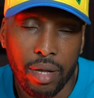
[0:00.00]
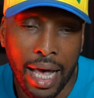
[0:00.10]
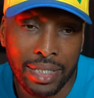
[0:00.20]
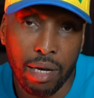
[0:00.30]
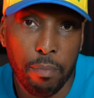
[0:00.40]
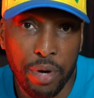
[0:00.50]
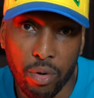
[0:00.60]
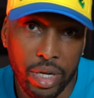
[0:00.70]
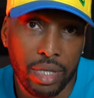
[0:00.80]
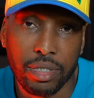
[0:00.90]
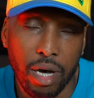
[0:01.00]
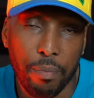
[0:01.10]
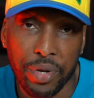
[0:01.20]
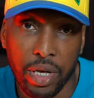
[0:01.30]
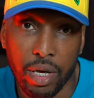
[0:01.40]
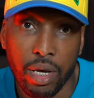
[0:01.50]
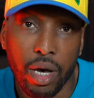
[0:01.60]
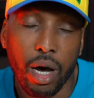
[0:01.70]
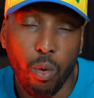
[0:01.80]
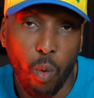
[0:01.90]
as I'm building this company,
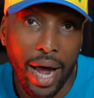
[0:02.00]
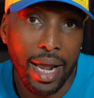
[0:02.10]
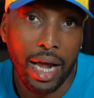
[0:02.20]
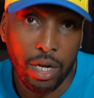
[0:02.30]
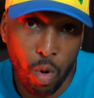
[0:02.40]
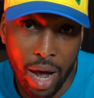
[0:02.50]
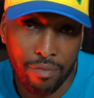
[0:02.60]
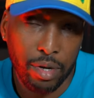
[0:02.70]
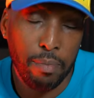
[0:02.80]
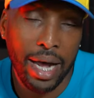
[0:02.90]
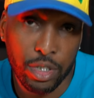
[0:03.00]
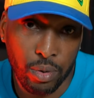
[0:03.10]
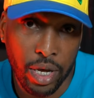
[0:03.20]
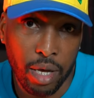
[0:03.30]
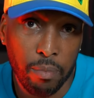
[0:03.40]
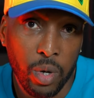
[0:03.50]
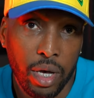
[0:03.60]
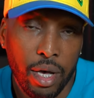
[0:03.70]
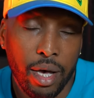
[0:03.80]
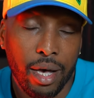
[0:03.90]
why not go after my dream
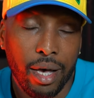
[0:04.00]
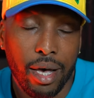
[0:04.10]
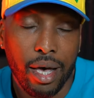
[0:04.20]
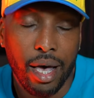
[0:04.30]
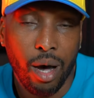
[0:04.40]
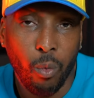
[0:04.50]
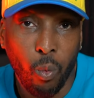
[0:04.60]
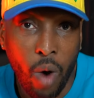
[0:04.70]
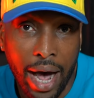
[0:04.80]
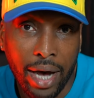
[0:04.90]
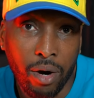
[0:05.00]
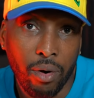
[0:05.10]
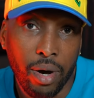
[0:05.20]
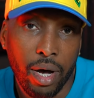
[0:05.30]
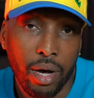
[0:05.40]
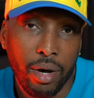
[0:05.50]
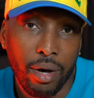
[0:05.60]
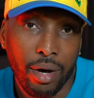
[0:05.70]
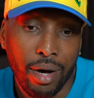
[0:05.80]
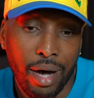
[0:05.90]
while
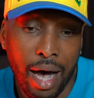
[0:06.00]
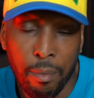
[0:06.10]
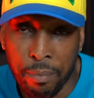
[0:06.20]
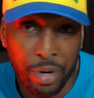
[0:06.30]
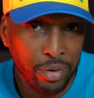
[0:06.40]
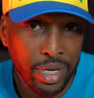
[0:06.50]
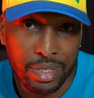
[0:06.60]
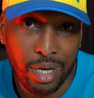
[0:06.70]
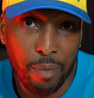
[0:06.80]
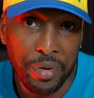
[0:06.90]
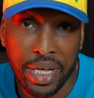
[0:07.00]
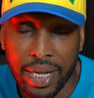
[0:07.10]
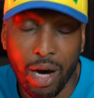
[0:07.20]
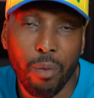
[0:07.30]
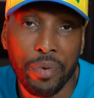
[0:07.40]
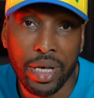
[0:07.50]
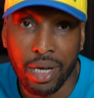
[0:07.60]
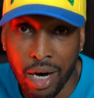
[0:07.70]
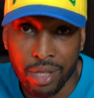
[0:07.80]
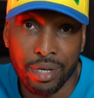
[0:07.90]
I'm building this company and
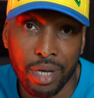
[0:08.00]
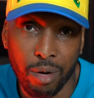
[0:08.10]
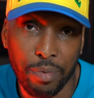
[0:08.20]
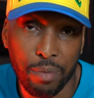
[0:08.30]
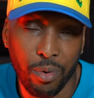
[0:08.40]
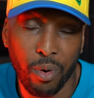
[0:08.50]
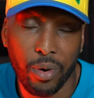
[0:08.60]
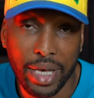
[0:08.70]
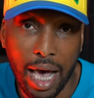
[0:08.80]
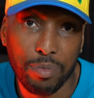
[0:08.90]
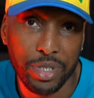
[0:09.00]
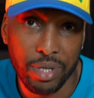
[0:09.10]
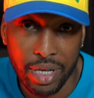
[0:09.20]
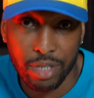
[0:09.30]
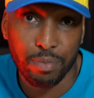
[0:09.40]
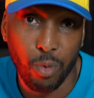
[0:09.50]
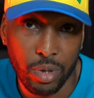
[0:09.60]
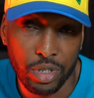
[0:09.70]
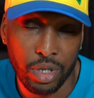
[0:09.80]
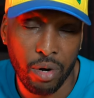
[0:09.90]
helping other young people capture their
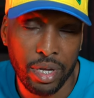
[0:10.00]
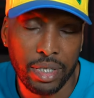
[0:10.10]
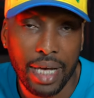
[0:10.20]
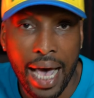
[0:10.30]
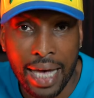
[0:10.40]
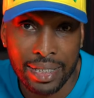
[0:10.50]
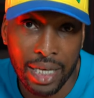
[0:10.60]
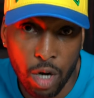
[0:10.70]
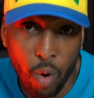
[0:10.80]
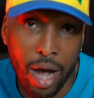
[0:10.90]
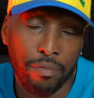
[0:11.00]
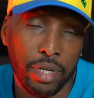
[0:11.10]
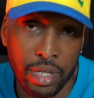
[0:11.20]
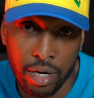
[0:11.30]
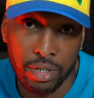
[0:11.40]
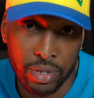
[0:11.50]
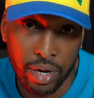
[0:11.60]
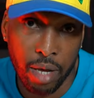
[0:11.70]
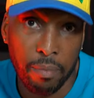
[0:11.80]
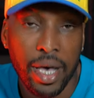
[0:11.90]
sports journeys as they go after their
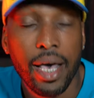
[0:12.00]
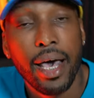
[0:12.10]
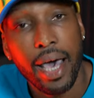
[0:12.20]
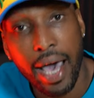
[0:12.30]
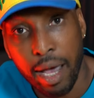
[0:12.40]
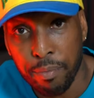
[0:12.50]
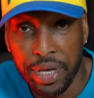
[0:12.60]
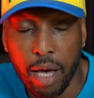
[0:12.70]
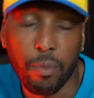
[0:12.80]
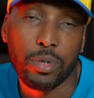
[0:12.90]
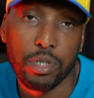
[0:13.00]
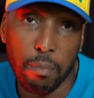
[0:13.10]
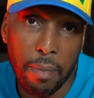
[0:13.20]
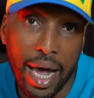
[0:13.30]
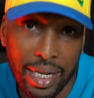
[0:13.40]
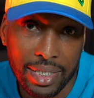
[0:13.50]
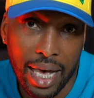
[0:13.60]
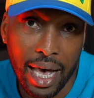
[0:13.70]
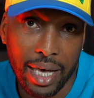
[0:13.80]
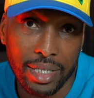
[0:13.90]
dream and be able to
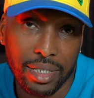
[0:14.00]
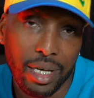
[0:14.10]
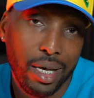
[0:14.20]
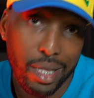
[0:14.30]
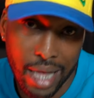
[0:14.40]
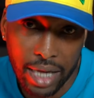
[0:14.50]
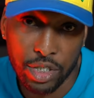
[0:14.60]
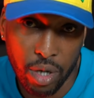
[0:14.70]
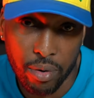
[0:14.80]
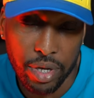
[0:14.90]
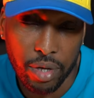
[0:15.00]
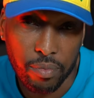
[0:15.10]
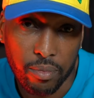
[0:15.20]
monetize that journey?